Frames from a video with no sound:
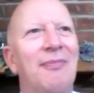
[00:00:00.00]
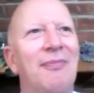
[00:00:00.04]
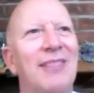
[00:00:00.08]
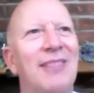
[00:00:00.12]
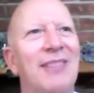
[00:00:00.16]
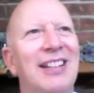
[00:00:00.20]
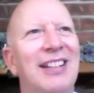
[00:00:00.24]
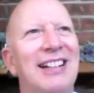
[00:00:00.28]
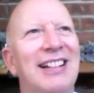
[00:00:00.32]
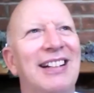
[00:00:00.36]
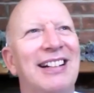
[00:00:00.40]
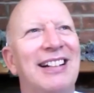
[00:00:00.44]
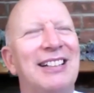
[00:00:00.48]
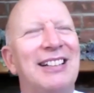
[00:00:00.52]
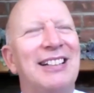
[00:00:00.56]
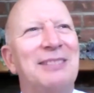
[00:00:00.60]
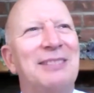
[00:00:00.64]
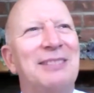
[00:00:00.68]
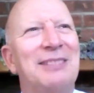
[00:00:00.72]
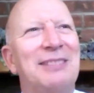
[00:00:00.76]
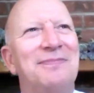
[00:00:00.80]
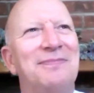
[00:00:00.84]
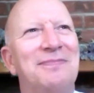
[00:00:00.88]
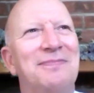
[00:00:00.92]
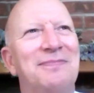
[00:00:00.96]
in
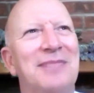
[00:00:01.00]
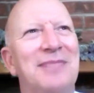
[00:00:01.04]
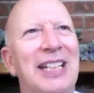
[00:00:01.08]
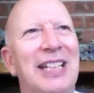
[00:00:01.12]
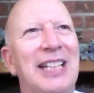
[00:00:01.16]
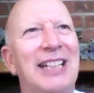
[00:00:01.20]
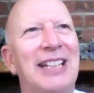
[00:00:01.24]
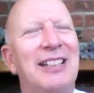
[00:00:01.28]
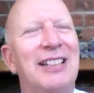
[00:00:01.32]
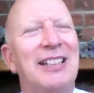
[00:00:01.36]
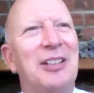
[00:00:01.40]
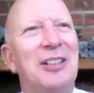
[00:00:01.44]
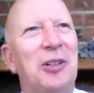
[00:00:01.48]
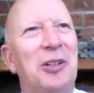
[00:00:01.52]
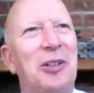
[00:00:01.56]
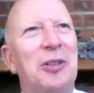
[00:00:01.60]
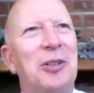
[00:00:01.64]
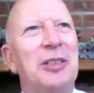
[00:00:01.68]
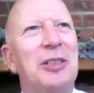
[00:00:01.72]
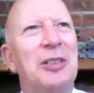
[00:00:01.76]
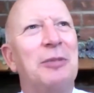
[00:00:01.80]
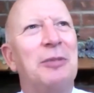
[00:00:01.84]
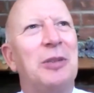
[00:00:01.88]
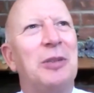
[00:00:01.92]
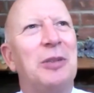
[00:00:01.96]
an early
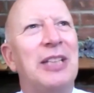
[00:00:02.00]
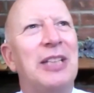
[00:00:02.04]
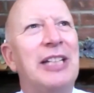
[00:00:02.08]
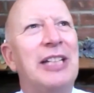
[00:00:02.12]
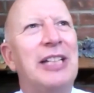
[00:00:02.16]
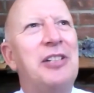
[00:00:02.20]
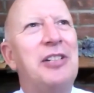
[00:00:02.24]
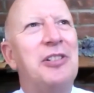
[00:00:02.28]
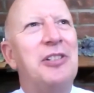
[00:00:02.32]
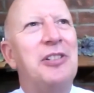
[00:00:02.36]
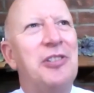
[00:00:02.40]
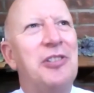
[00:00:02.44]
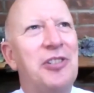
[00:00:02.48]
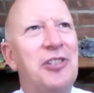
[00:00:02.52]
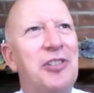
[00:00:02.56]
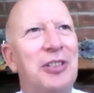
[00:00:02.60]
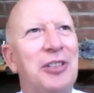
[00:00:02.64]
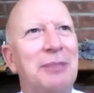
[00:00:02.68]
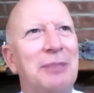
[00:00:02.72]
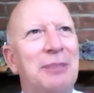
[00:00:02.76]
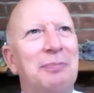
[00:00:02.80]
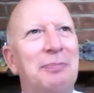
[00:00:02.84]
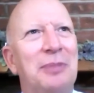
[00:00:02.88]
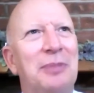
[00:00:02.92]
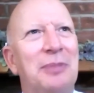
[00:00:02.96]
relationship,
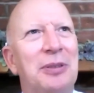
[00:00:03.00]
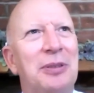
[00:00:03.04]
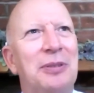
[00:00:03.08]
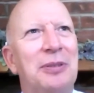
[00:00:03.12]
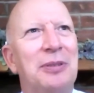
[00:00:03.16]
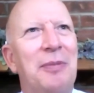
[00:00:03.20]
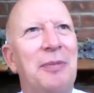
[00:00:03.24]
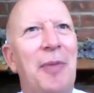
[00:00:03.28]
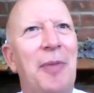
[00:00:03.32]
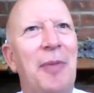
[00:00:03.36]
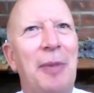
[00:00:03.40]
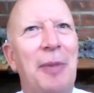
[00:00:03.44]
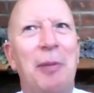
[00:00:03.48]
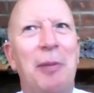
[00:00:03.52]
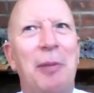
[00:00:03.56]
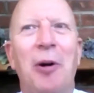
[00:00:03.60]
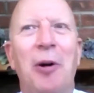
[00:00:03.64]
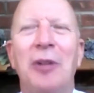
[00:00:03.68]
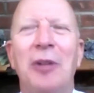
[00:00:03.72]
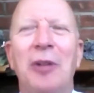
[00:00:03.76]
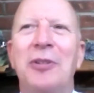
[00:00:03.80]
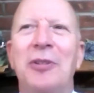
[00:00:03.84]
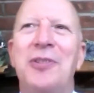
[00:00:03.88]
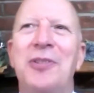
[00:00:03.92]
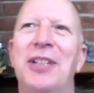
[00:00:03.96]
the partner
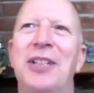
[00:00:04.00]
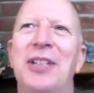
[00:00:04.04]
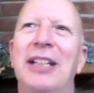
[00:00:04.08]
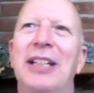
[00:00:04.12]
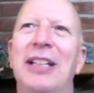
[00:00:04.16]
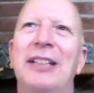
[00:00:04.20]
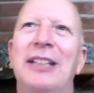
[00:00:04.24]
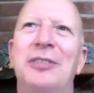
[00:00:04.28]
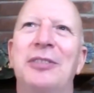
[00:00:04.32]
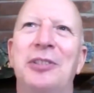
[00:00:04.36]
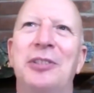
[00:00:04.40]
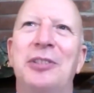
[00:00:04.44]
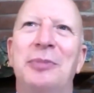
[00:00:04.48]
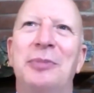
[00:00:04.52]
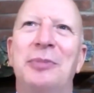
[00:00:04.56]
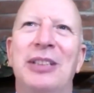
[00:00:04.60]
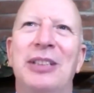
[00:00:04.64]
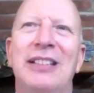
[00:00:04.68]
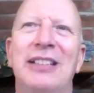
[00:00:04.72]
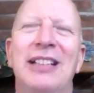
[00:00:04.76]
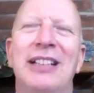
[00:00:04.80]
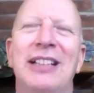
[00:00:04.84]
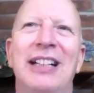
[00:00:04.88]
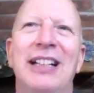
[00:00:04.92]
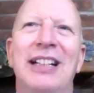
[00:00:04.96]
saying to me,
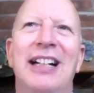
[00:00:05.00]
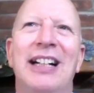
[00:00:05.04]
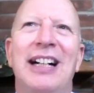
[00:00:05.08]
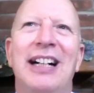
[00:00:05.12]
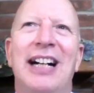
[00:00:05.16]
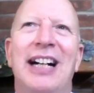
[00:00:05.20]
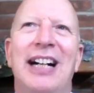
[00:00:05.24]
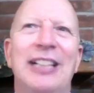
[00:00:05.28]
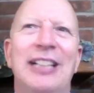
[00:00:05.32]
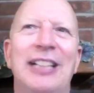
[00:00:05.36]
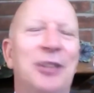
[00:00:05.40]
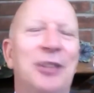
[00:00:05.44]
"I don't